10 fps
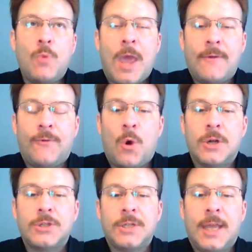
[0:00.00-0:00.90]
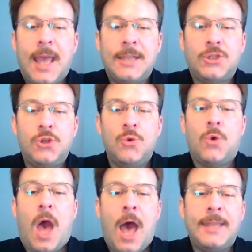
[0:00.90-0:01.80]
Wake Forest against
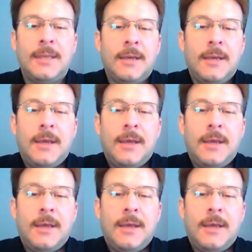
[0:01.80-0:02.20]
UConn.